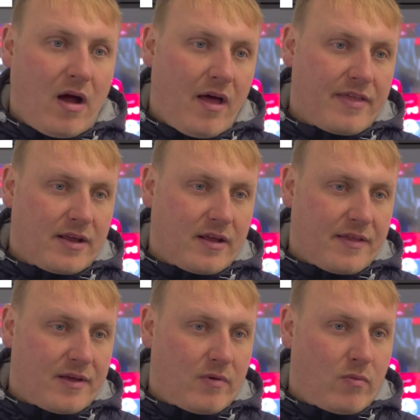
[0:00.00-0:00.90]
think
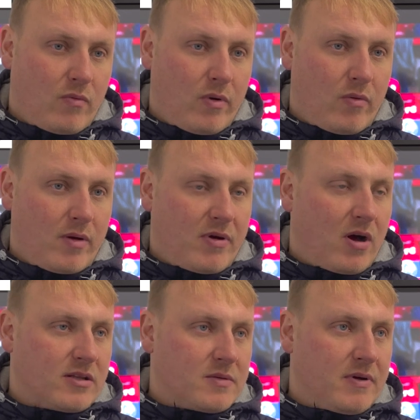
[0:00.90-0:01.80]
we want to be
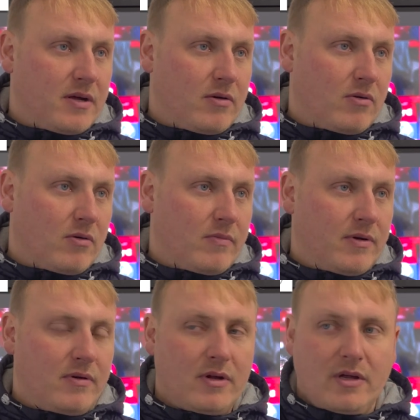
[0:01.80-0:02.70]
hard to beat at home, and